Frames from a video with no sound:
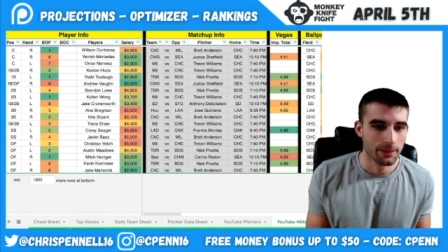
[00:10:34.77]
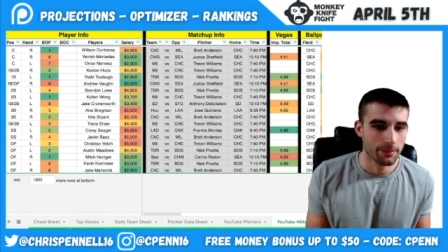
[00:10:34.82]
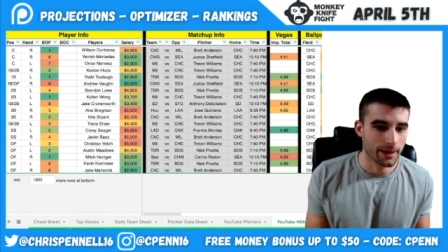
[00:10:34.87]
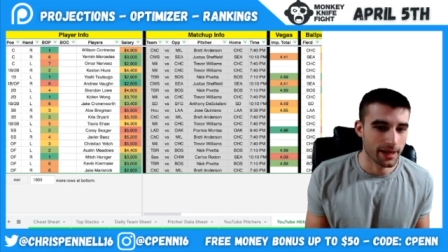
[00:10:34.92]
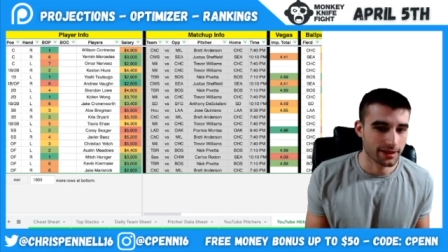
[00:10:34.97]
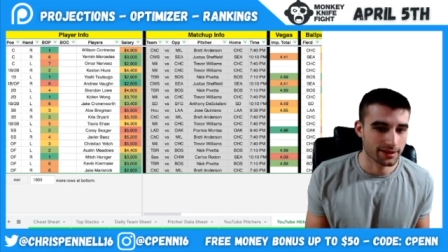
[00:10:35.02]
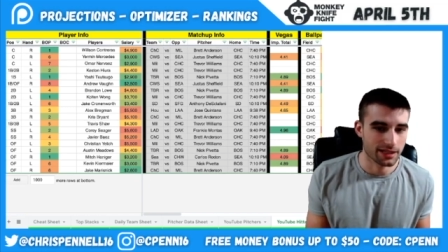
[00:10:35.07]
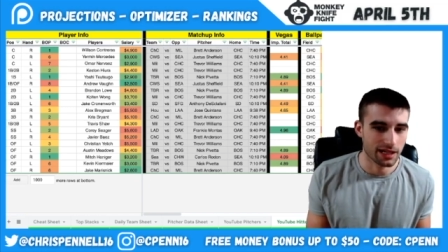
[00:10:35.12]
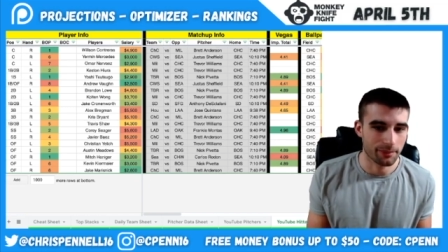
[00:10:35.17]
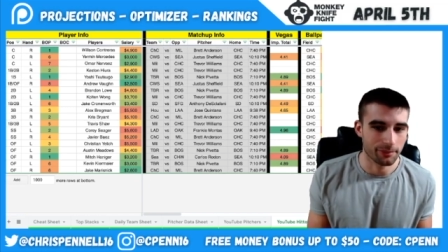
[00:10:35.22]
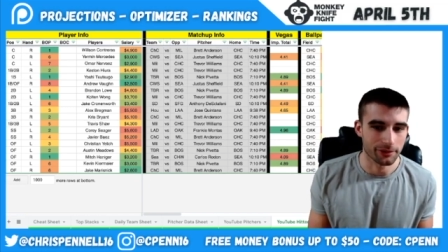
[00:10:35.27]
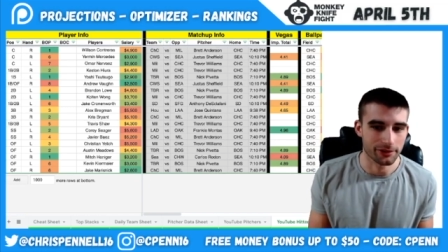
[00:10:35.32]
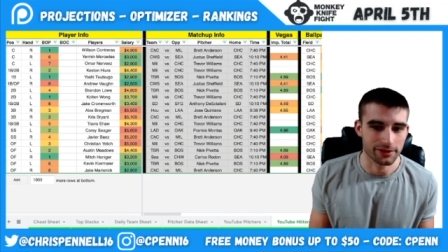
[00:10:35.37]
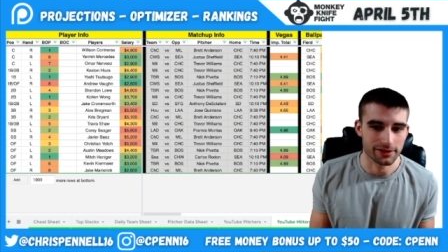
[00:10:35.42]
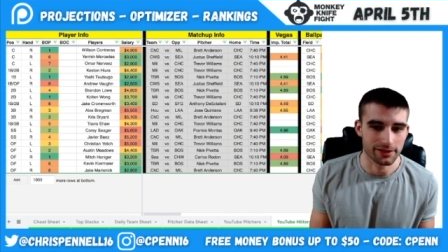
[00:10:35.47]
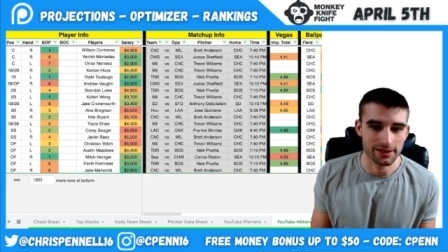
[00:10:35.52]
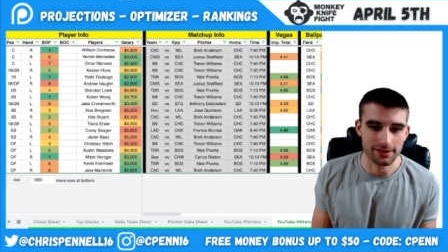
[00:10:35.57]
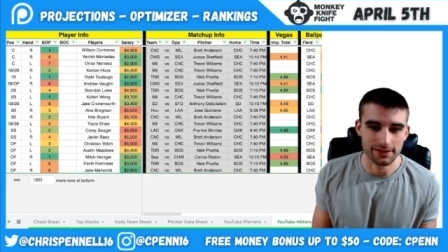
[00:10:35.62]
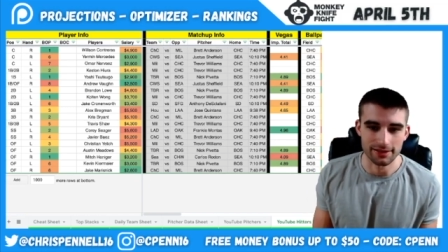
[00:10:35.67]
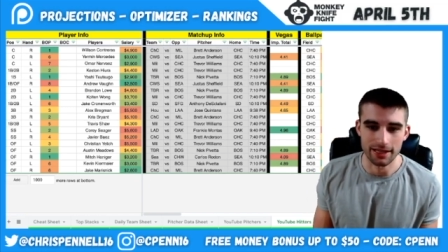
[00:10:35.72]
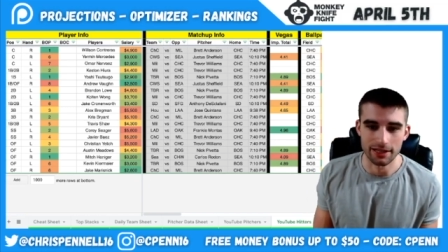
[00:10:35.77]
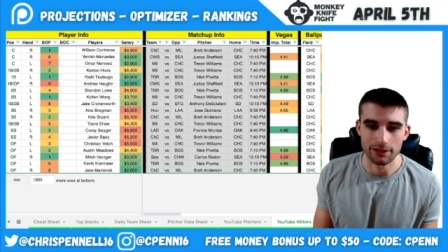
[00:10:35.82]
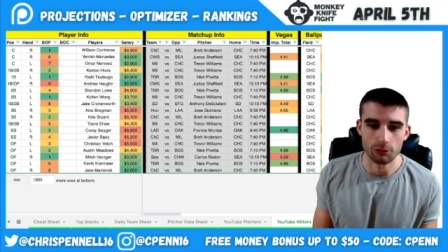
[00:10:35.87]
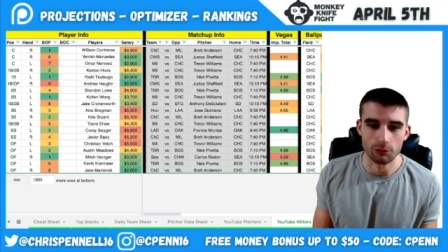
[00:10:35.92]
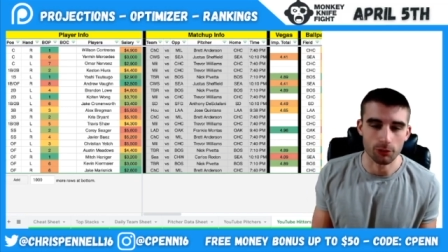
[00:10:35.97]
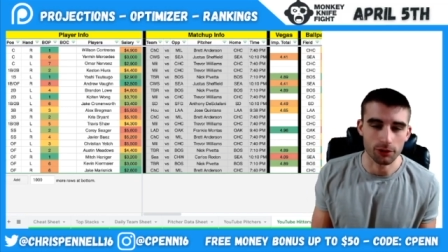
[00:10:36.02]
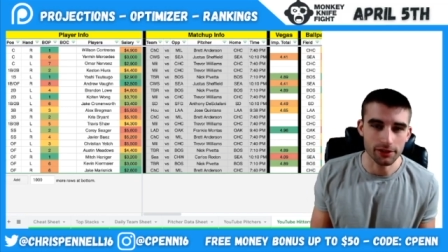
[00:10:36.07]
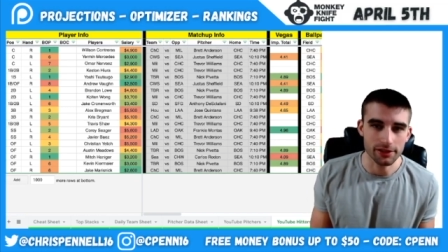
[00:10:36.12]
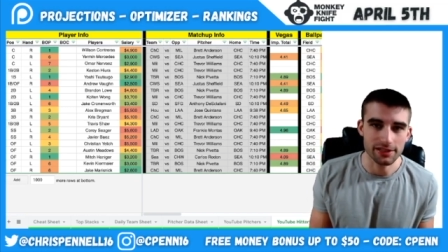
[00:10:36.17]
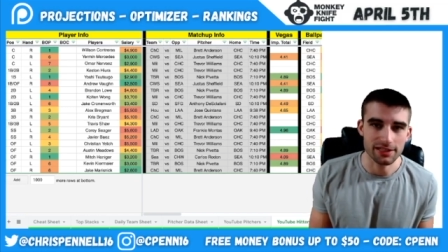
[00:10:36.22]
past couple of seasons that
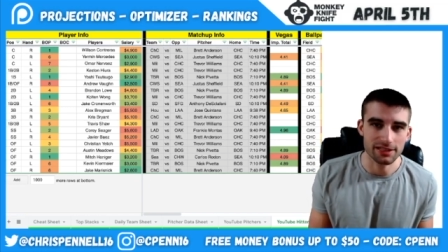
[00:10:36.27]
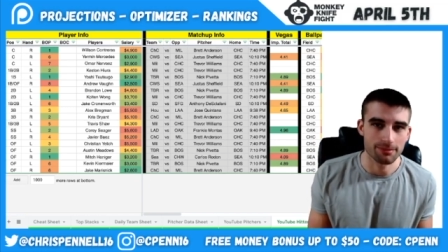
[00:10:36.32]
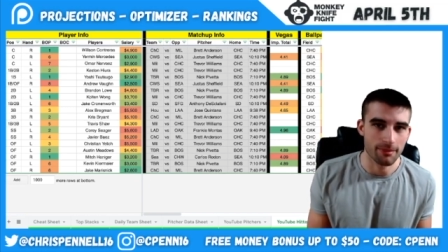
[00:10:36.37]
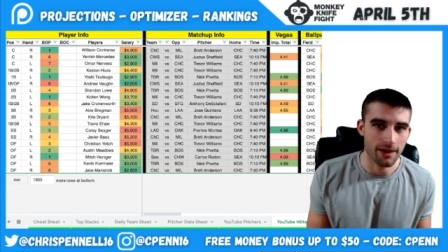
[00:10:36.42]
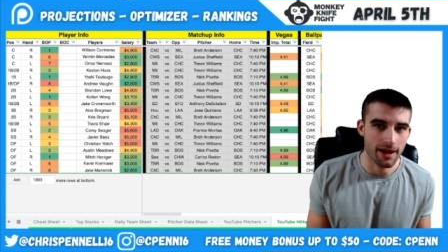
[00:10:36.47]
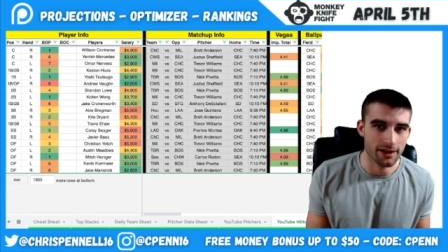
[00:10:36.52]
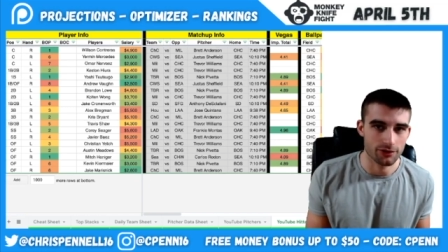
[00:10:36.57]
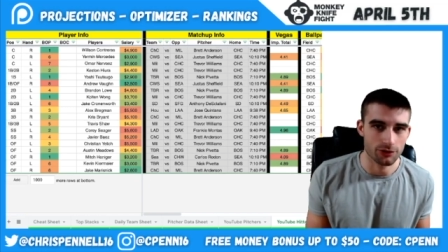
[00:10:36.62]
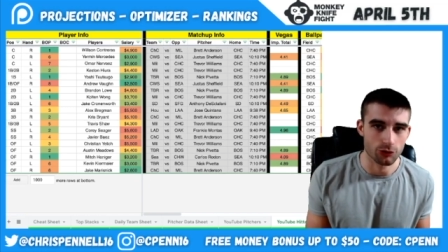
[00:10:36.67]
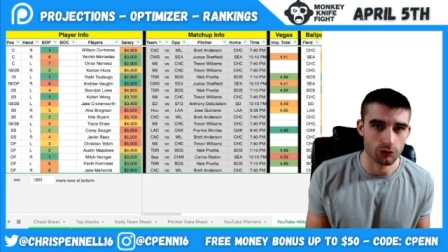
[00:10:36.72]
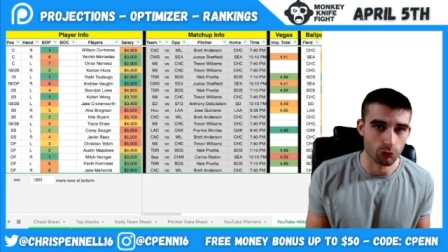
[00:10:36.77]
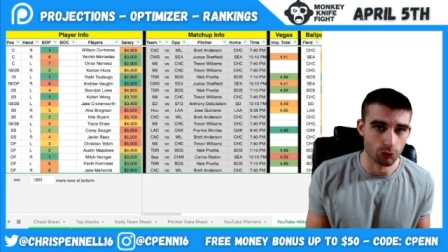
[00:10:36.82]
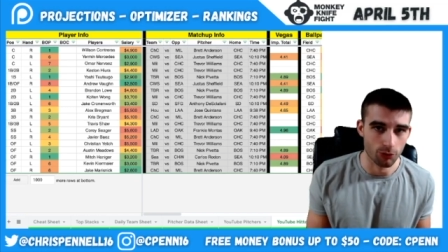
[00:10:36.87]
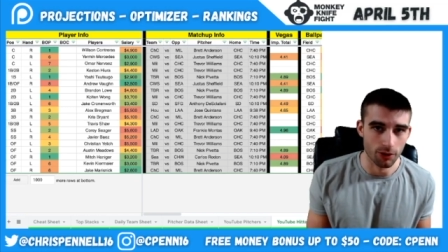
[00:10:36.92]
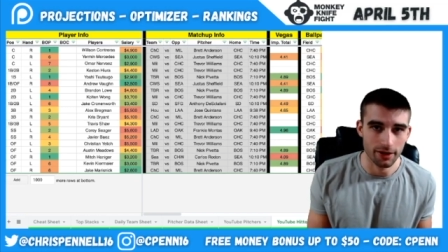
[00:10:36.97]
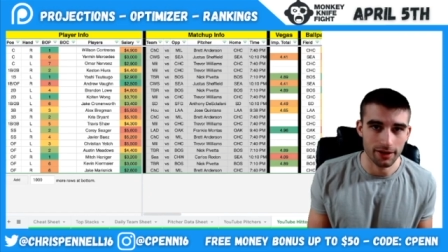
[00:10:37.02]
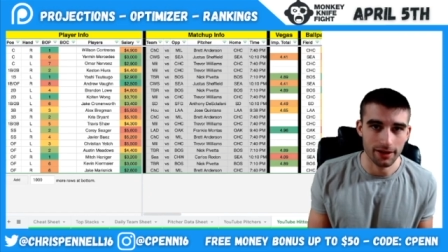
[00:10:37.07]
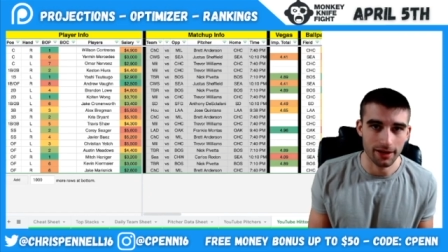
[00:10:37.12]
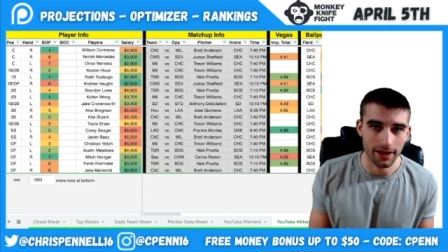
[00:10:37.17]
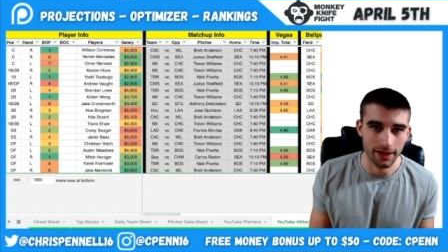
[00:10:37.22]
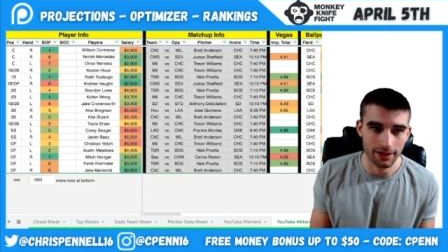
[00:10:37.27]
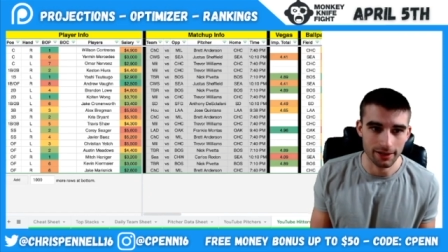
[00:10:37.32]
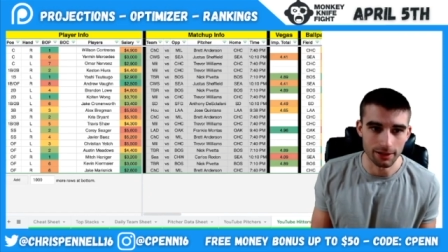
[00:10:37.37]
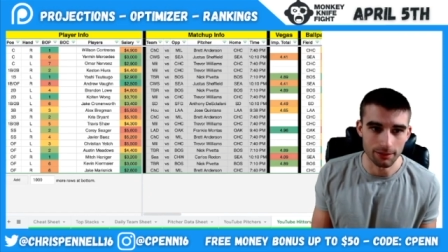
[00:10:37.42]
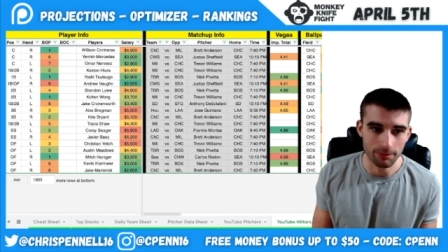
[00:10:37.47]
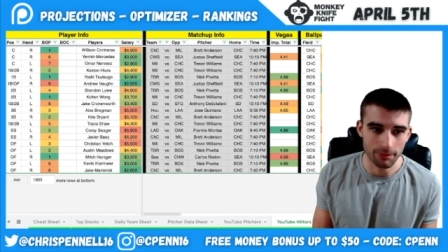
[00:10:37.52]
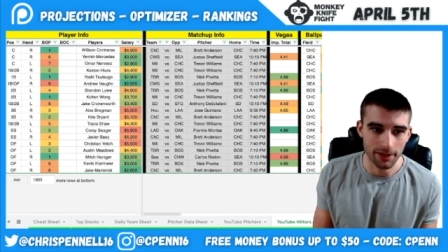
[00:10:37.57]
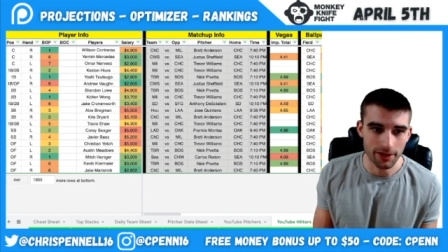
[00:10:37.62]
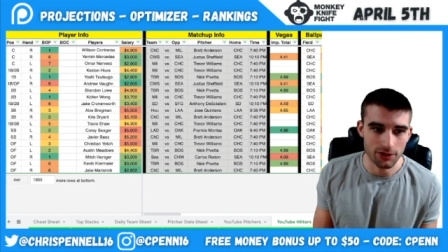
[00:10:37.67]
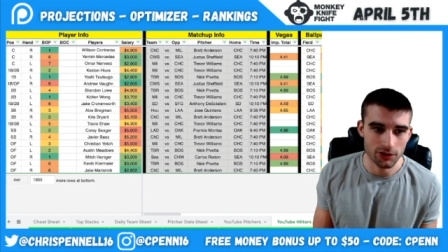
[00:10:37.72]
really smashes
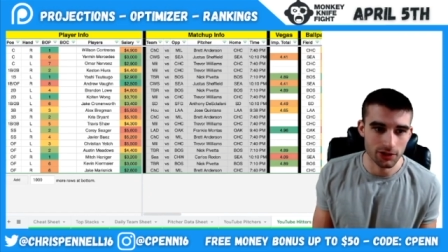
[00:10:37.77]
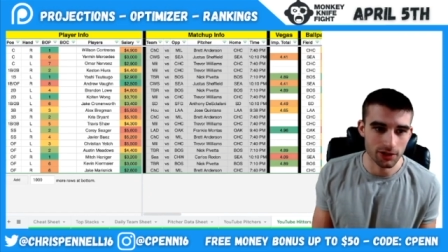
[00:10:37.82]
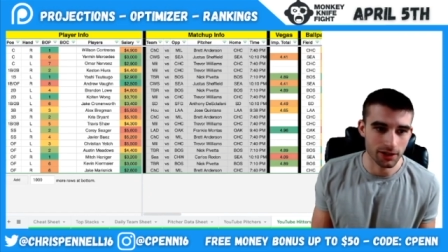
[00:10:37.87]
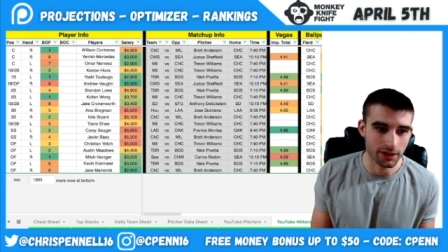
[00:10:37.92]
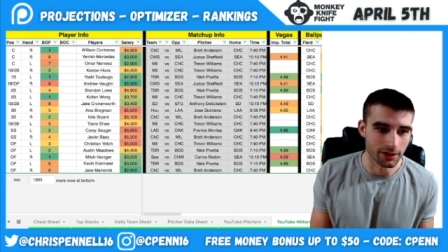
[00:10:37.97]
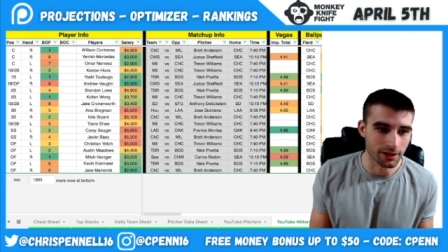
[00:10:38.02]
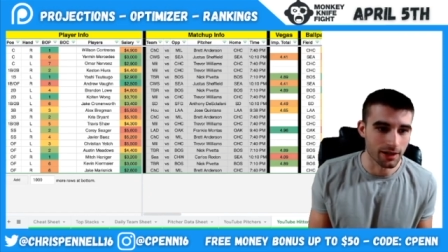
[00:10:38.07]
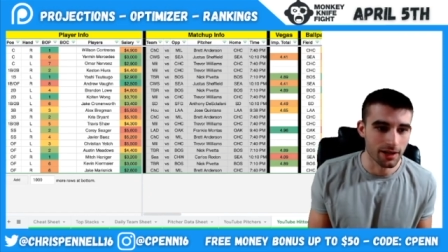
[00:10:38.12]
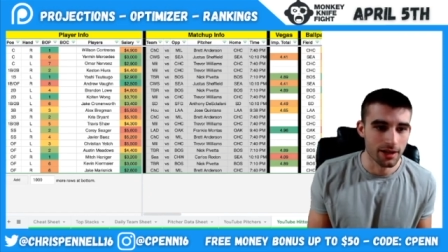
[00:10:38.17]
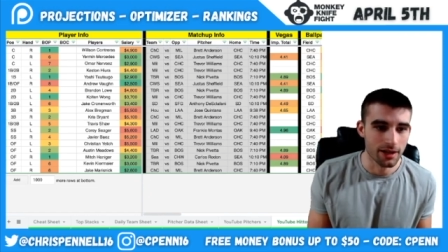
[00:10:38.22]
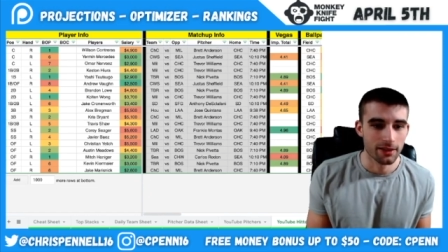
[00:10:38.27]
right-handed pitching, and